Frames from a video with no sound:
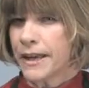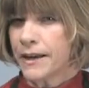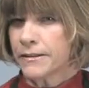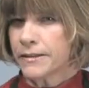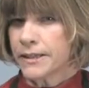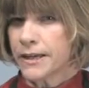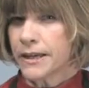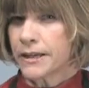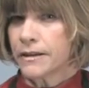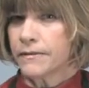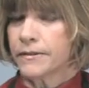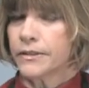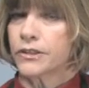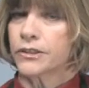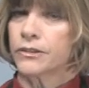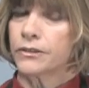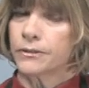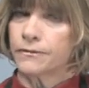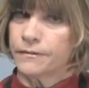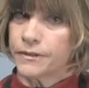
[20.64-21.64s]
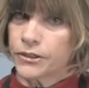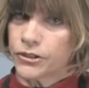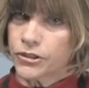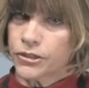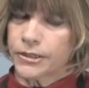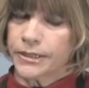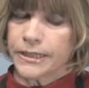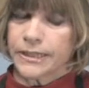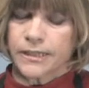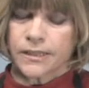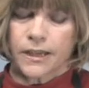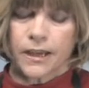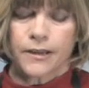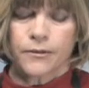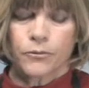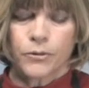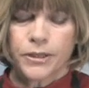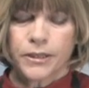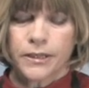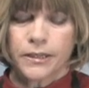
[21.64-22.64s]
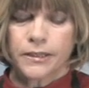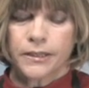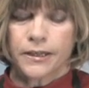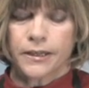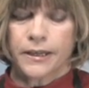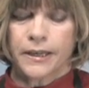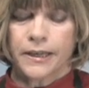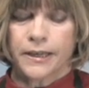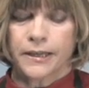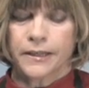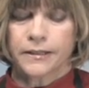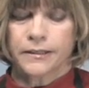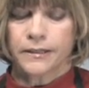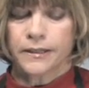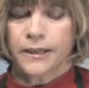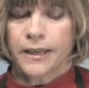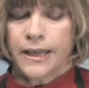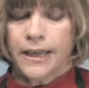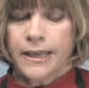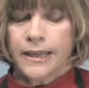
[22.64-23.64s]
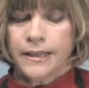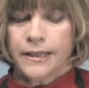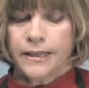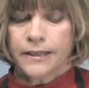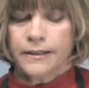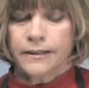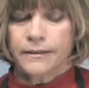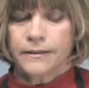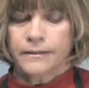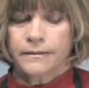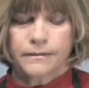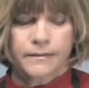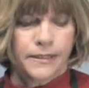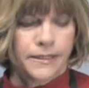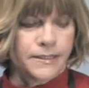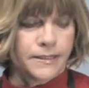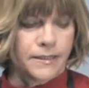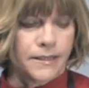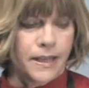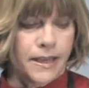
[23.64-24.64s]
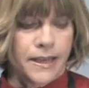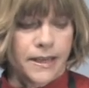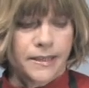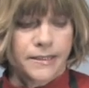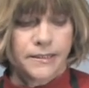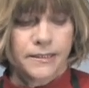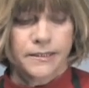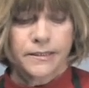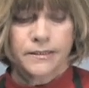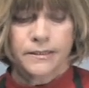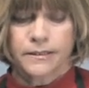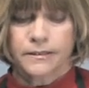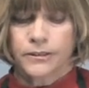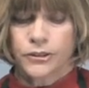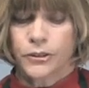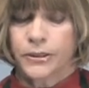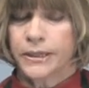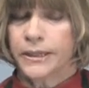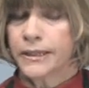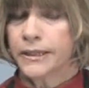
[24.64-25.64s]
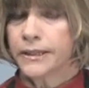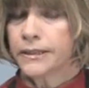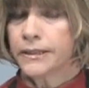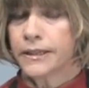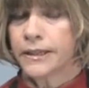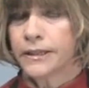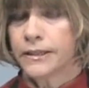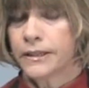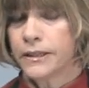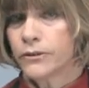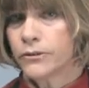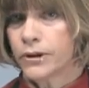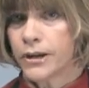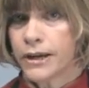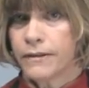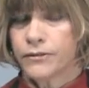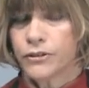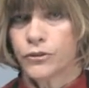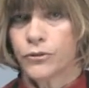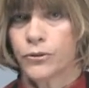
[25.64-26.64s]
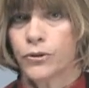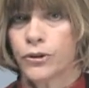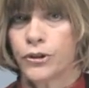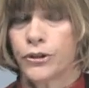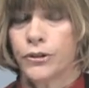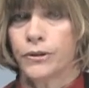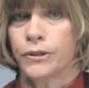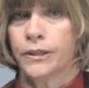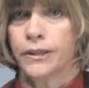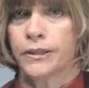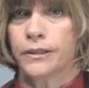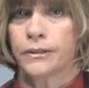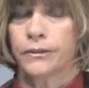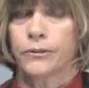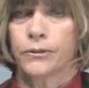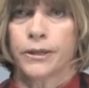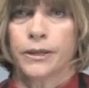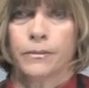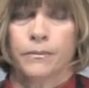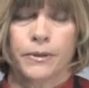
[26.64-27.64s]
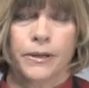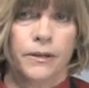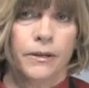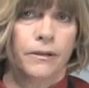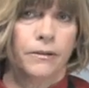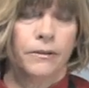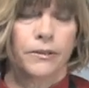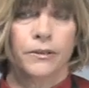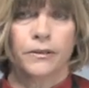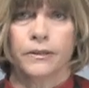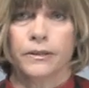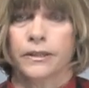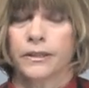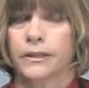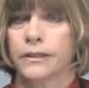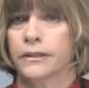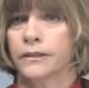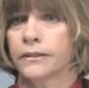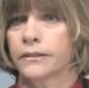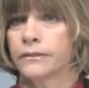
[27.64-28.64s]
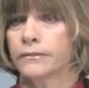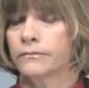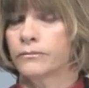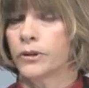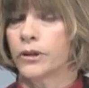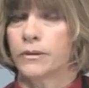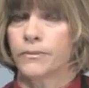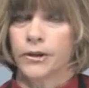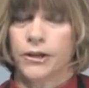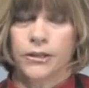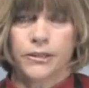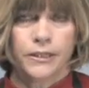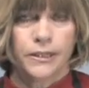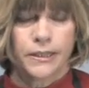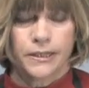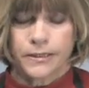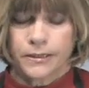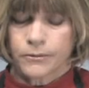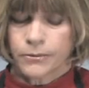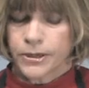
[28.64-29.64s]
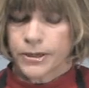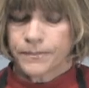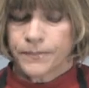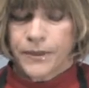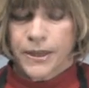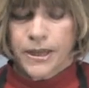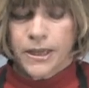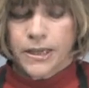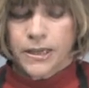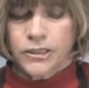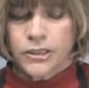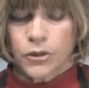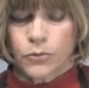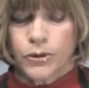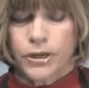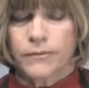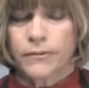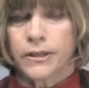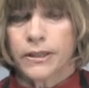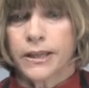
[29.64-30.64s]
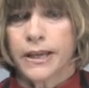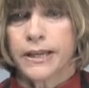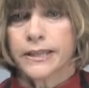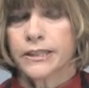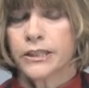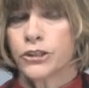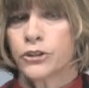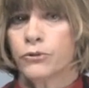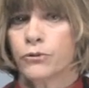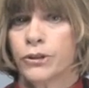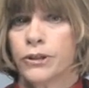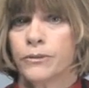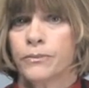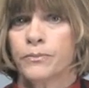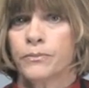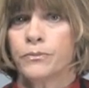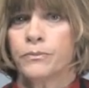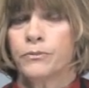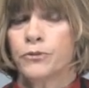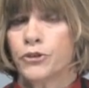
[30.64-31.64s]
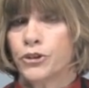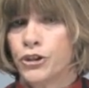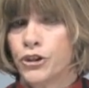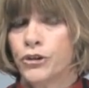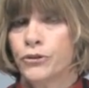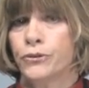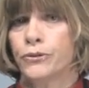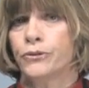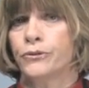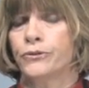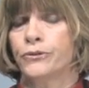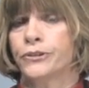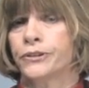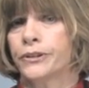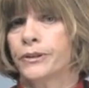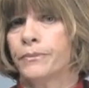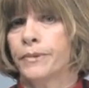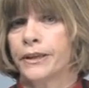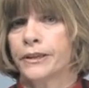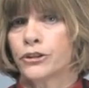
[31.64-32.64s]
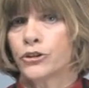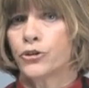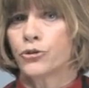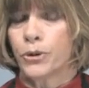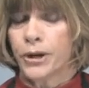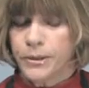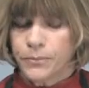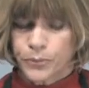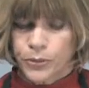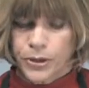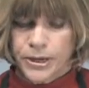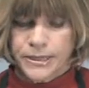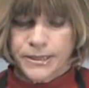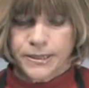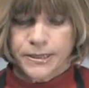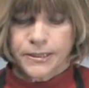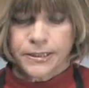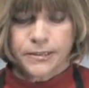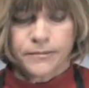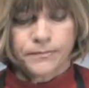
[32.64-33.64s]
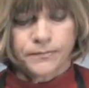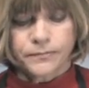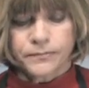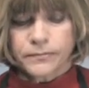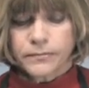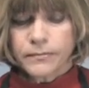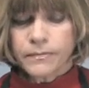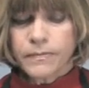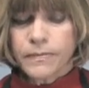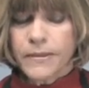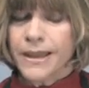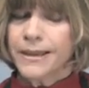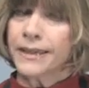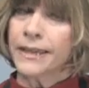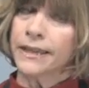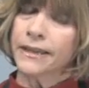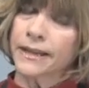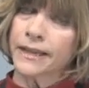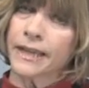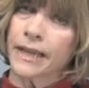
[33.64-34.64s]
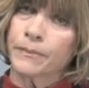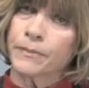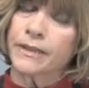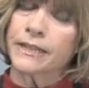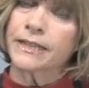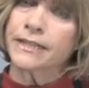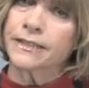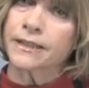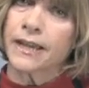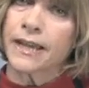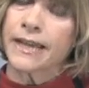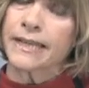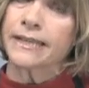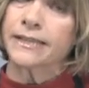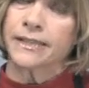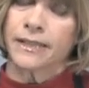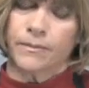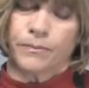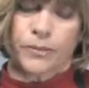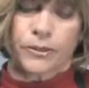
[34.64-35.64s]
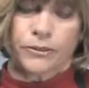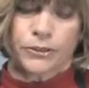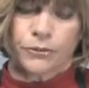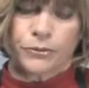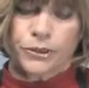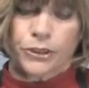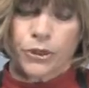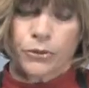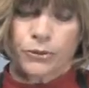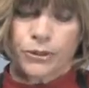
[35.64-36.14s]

on the outside of it so the fish aren't inside with it. And this glass, you can get it at any craft store. You can get it at Crate and Barrel. You can get it at Walmart. You can get it anywhere. So whatever glass that you want to use, it makes great presence. Again, I kept the design simple so we